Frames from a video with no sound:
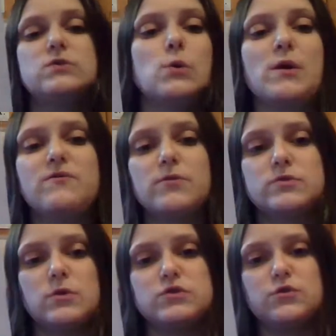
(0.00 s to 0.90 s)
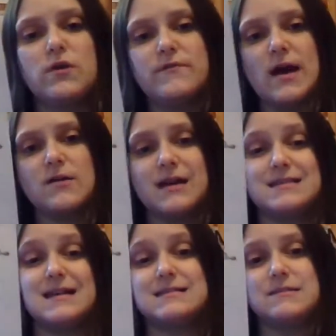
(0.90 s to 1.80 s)
So a, uh, so a short vowel
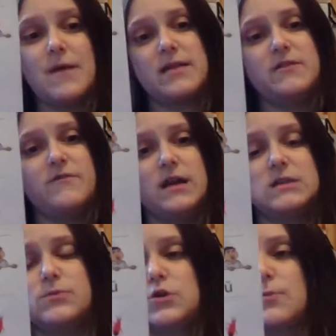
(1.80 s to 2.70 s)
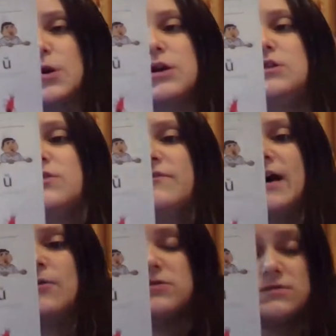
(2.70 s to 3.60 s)
gets a smiley face when you're marking your
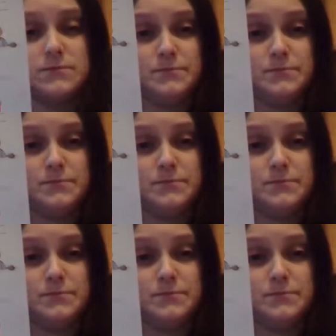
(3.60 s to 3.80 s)
vowels.